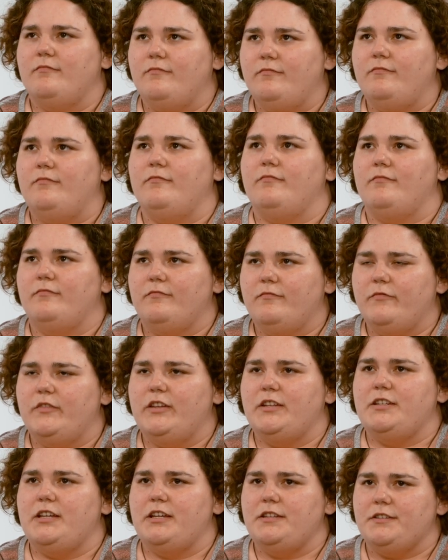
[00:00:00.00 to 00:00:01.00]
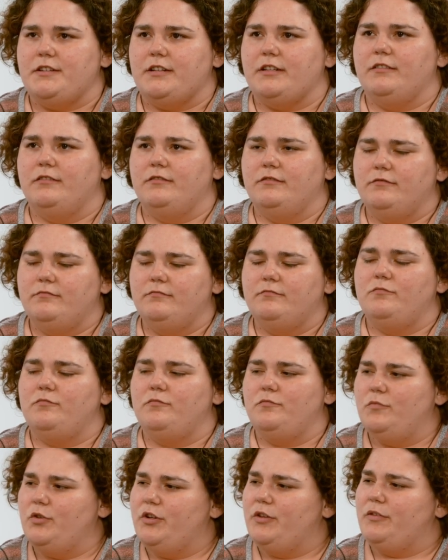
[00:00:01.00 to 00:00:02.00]
Hmm. Fantastic.
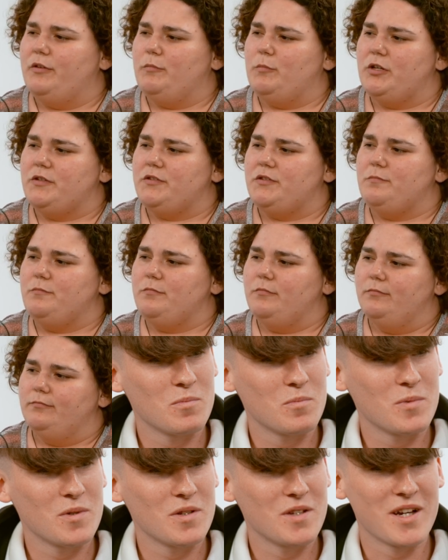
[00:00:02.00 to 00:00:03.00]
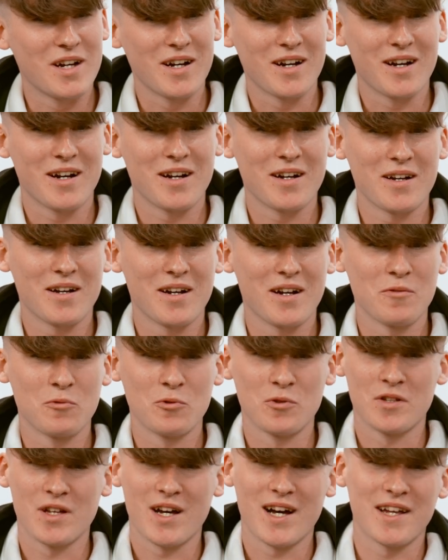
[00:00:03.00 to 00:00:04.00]
What do you think, Maxim? Yeah, I
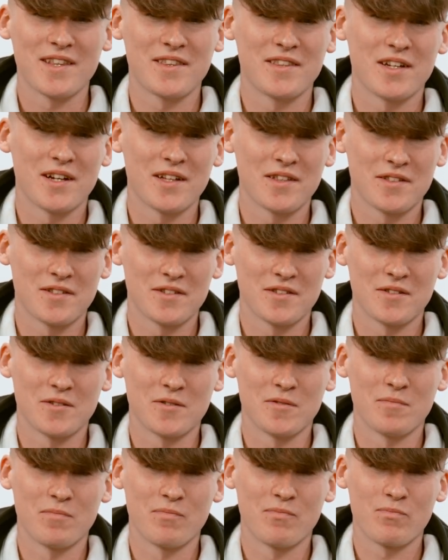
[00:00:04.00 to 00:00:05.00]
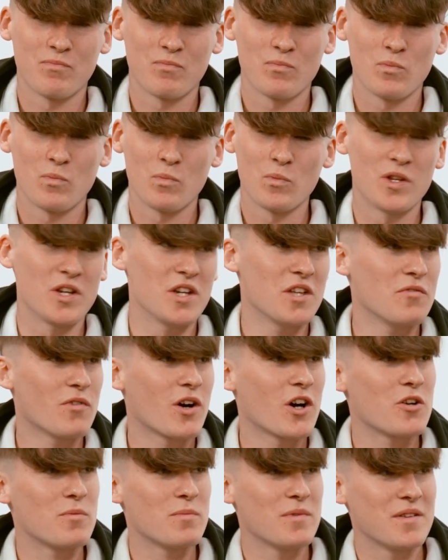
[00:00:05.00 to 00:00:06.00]
would add that the
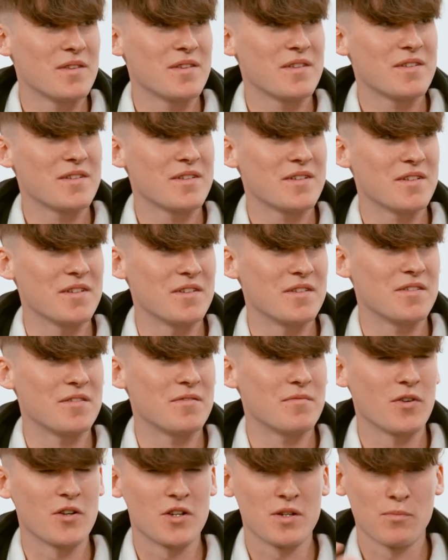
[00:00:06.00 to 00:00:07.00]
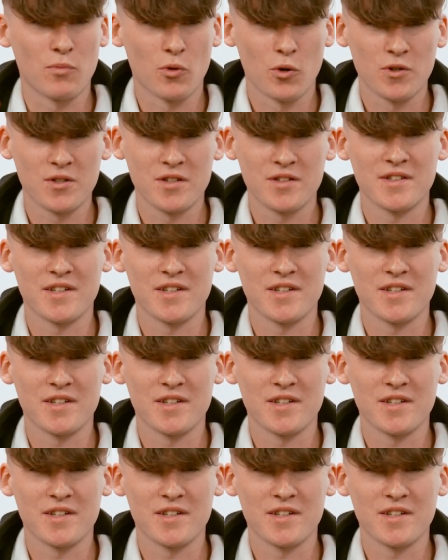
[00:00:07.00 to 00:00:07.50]
environment is very important